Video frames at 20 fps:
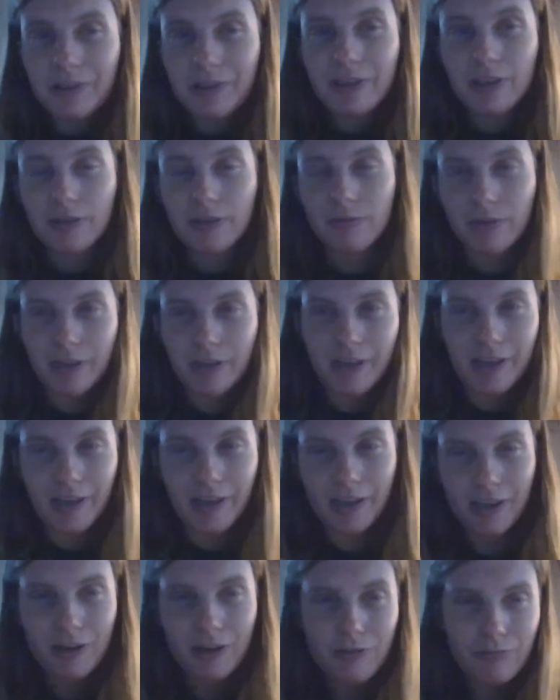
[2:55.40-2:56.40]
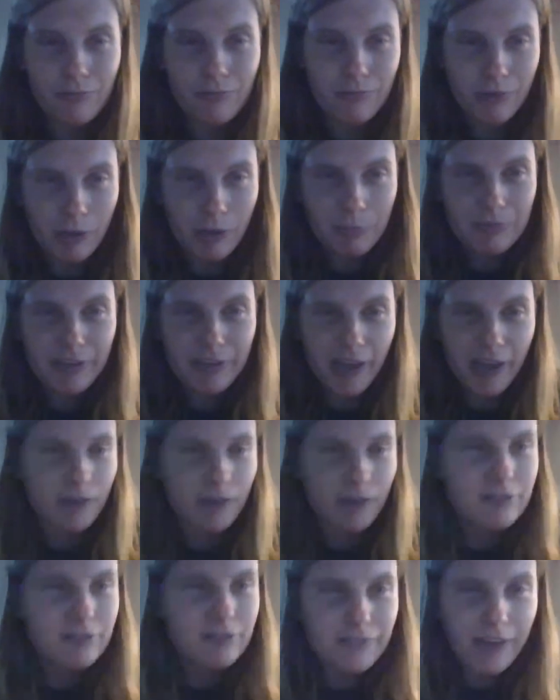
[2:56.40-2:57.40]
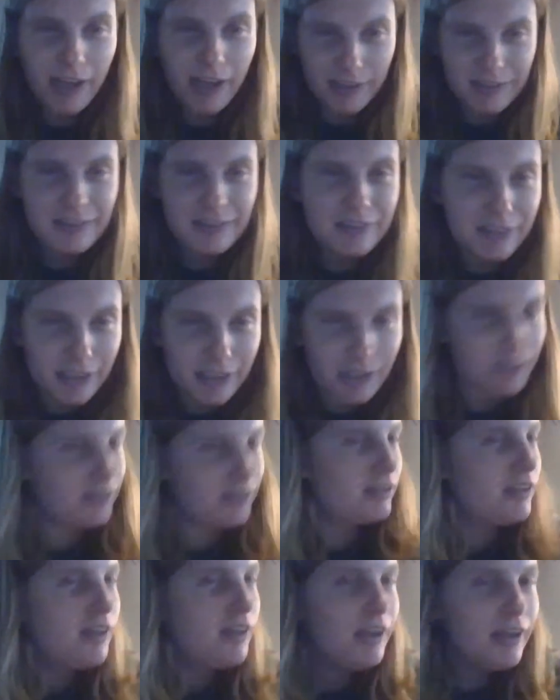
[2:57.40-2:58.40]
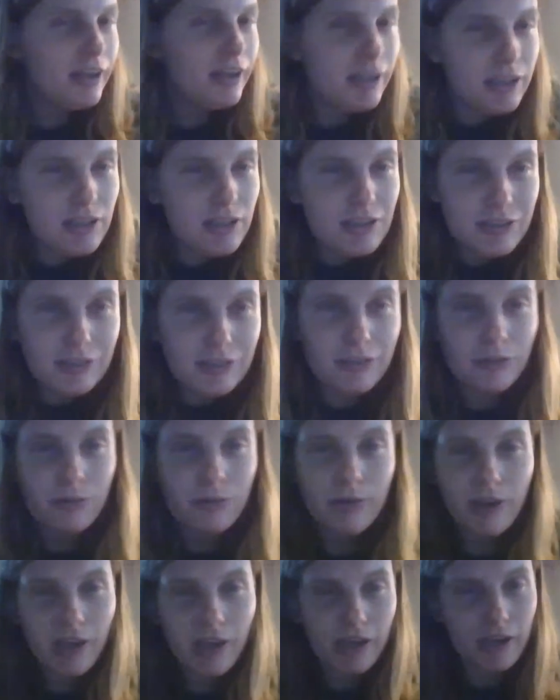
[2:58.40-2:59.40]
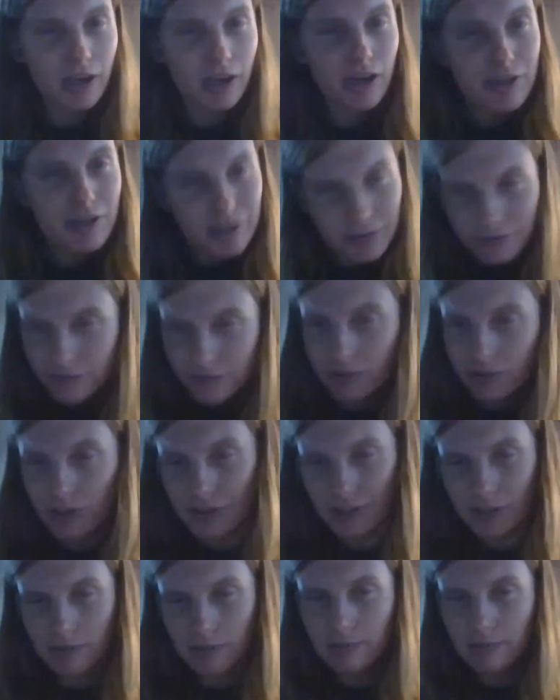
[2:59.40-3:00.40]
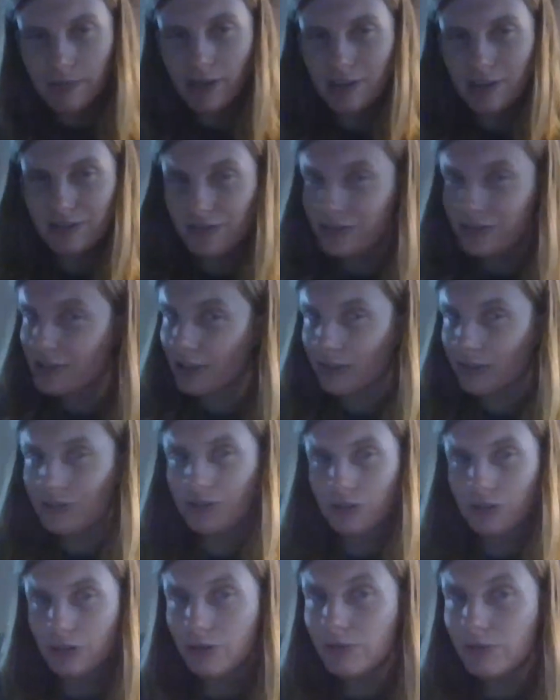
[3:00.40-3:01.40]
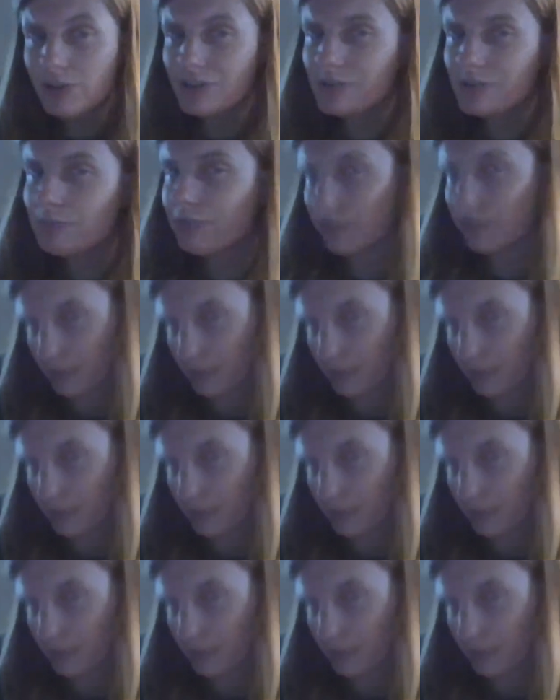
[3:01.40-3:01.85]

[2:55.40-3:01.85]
can erupt out of that seed into an undifferentiated mass of cells known as a